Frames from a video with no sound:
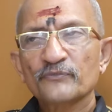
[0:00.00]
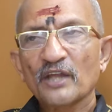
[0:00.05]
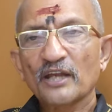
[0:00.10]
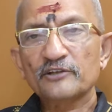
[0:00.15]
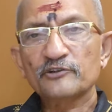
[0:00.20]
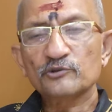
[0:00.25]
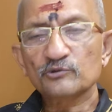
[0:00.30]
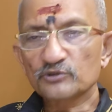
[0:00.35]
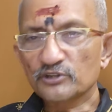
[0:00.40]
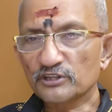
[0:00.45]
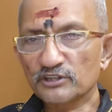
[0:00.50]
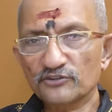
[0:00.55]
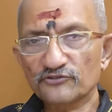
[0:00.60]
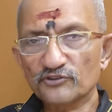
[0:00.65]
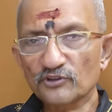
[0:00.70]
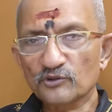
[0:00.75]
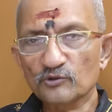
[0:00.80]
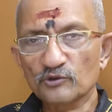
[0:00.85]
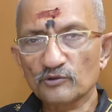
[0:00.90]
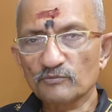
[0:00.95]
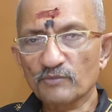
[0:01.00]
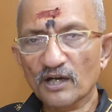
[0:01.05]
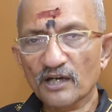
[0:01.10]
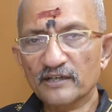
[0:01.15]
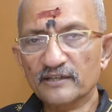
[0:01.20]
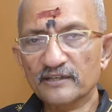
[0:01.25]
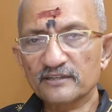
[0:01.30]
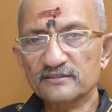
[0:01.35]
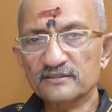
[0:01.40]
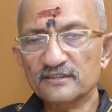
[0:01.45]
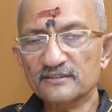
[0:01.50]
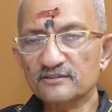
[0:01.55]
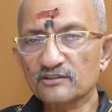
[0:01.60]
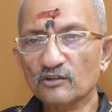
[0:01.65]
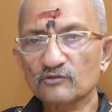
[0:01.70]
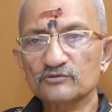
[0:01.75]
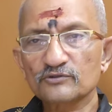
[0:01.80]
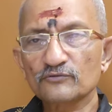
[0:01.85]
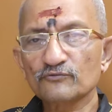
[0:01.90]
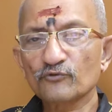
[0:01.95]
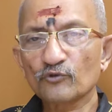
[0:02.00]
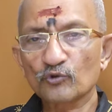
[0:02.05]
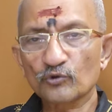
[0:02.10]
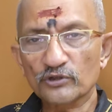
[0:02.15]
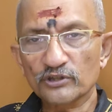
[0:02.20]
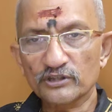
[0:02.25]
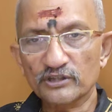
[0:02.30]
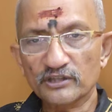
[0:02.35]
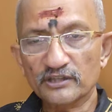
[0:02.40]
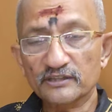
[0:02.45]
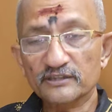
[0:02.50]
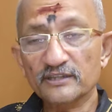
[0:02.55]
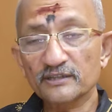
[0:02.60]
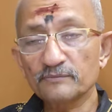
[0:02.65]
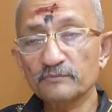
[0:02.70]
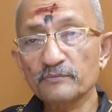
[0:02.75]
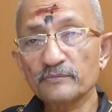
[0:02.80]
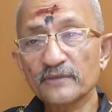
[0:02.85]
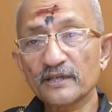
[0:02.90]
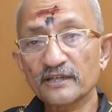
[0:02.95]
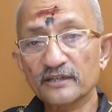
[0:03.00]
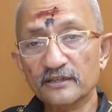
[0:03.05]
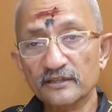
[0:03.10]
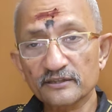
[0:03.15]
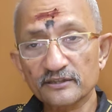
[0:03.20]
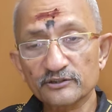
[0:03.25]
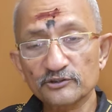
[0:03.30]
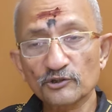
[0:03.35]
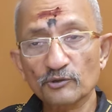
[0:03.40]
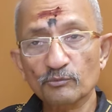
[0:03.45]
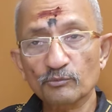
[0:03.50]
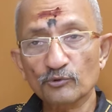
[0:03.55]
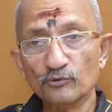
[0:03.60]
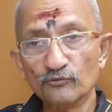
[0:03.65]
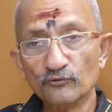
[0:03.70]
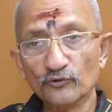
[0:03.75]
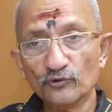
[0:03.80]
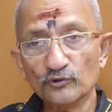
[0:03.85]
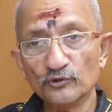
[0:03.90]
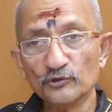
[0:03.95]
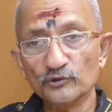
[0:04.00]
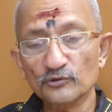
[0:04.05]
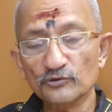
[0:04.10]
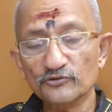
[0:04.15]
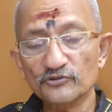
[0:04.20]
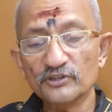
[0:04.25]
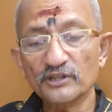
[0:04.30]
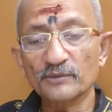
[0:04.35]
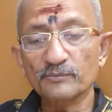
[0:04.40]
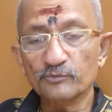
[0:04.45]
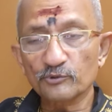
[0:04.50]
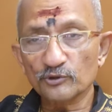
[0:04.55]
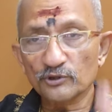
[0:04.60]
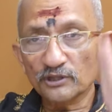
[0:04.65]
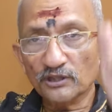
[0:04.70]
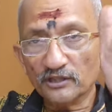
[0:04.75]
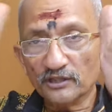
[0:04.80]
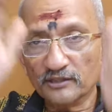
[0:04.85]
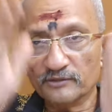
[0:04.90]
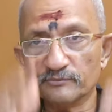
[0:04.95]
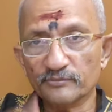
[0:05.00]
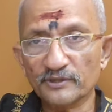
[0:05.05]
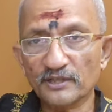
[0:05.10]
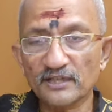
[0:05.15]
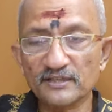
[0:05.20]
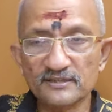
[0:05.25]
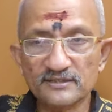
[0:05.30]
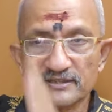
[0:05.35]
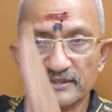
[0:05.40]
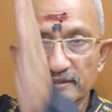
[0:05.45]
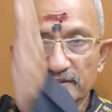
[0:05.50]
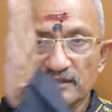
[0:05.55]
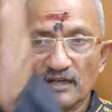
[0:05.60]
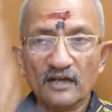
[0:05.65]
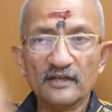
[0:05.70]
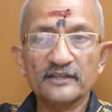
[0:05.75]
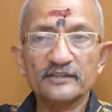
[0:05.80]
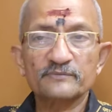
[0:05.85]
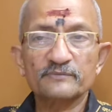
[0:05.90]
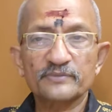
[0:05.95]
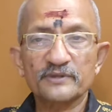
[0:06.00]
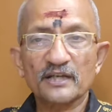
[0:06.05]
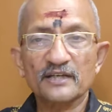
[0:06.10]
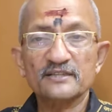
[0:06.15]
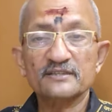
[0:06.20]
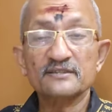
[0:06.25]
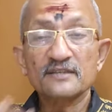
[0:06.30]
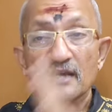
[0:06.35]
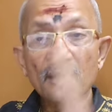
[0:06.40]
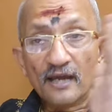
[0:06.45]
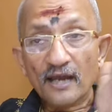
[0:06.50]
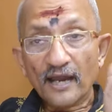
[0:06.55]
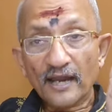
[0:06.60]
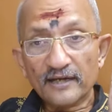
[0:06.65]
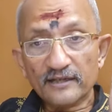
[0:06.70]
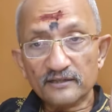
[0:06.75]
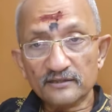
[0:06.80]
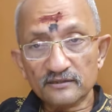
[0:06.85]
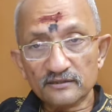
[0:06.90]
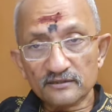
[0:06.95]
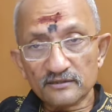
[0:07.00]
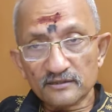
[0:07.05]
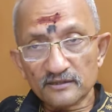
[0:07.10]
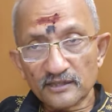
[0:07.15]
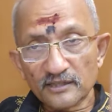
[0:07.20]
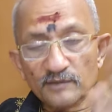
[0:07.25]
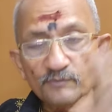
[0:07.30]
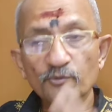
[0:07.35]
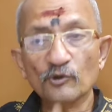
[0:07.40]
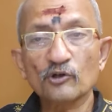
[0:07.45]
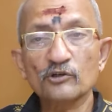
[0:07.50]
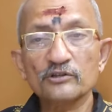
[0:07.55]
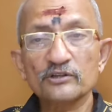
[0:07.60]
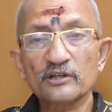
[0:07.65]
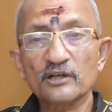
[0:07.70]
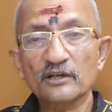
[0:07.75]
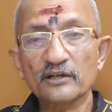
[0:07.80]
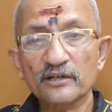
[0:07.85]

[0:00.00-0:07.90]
and you think it's a good buy at 6,400, then make it in your portfolio, say put current price, say target price, and keep on